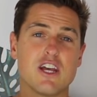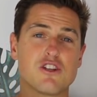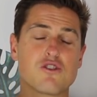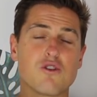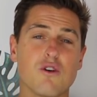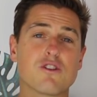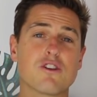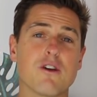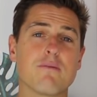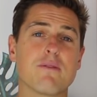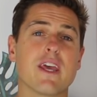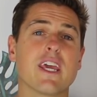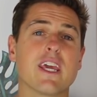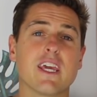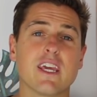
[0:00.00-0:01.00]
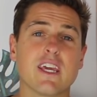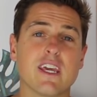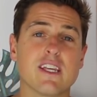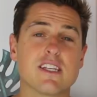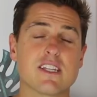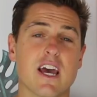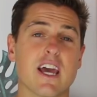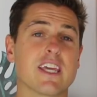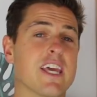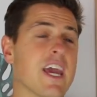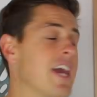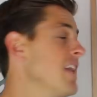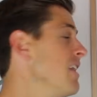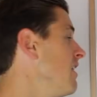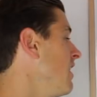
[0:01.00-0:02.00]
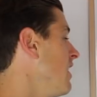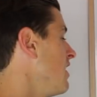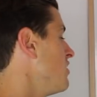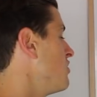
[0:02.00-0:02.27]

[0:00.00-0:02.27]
short-term thinking is, again,